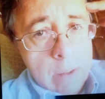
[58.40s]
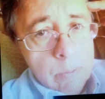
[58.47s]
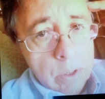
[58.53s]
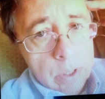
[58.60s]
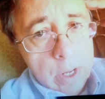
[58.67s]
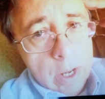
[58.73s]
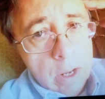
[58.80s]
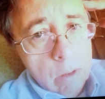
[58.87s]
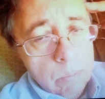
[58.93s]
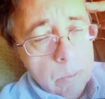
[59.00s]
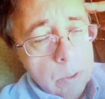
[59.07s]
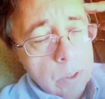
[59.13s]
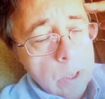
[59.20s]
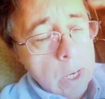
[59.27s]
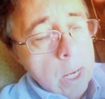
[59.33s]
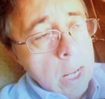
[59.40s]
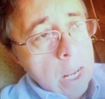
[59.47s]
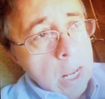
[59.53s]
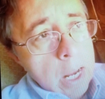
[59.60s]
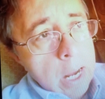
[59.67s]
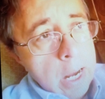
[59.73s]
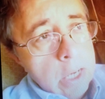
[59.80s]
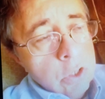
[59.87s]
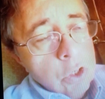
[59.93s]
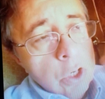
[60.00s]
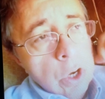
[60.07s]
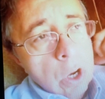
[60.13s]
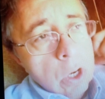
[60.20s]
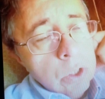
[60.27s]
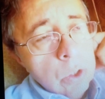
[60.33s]
able to help her. And
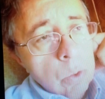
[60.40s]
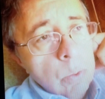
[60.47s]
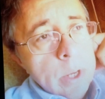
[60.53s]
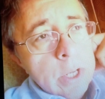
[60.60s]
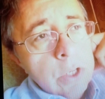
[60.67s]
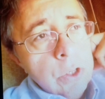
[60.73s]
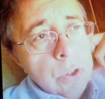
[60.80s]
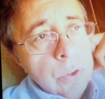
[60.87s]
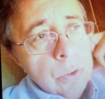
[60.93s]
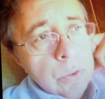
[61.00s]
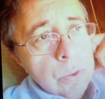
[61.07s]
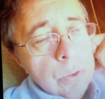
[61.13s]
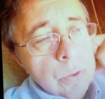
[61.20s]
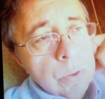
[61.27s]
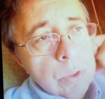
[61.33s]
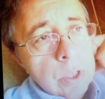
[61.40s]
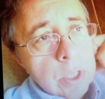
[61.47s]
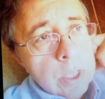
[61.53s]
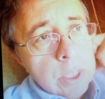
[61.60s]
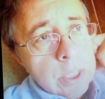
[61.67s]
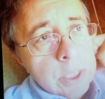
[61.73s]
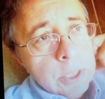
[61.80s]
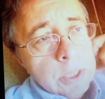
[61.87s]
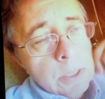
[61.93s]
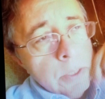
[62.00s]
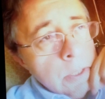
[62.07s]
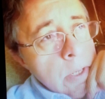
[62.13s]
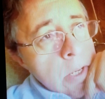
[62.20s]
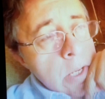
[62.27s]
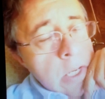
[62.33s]
she also went to
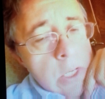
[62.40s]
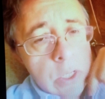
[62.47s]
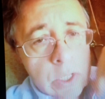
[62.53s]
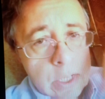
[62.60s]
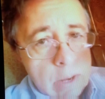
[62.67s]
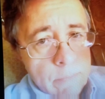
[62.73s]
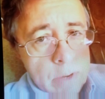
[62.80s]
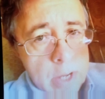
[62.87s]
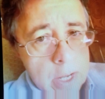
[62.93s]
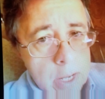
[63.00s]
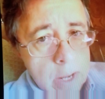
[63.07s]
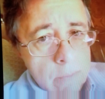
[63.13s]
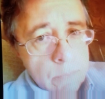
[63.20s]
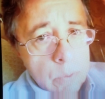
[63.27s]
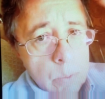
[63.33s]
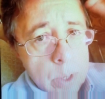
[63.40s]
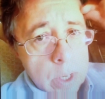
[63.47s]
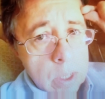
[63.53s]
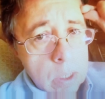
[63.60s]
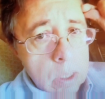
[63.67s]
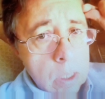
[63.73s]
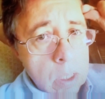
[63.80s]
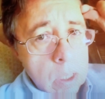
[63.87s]
Stephanie Kifowitz,